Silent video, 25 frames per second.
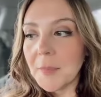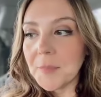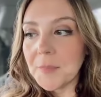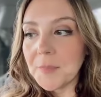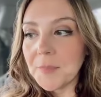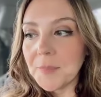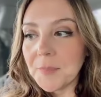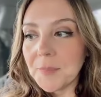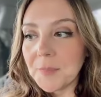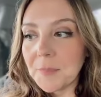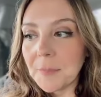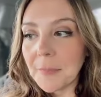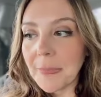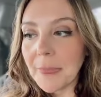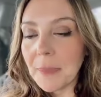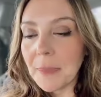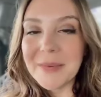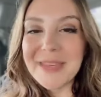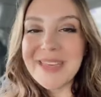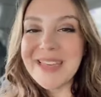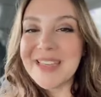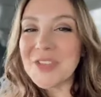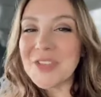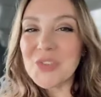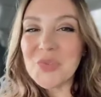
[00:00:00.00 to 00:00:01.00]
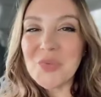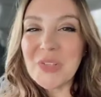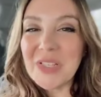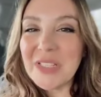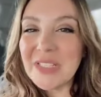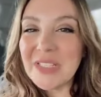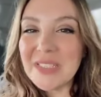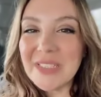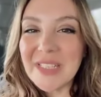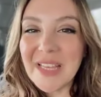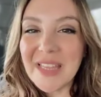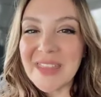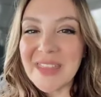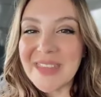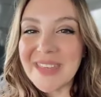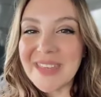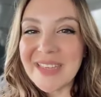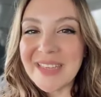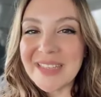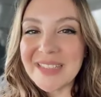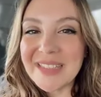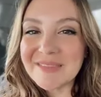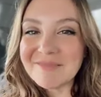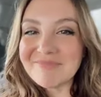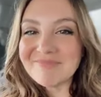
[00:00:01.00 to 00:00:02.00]
there's really nothing
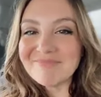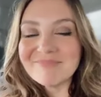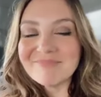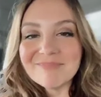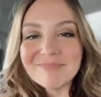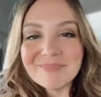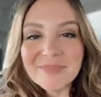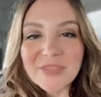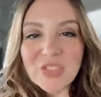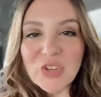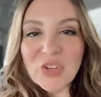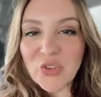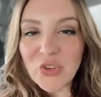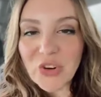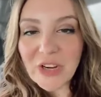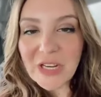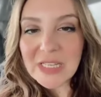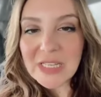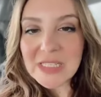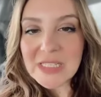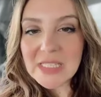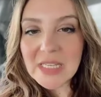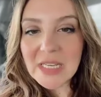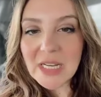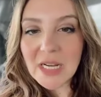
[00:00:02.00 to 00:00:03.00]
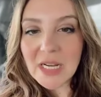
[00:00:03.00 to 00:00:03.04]
crazy on his page.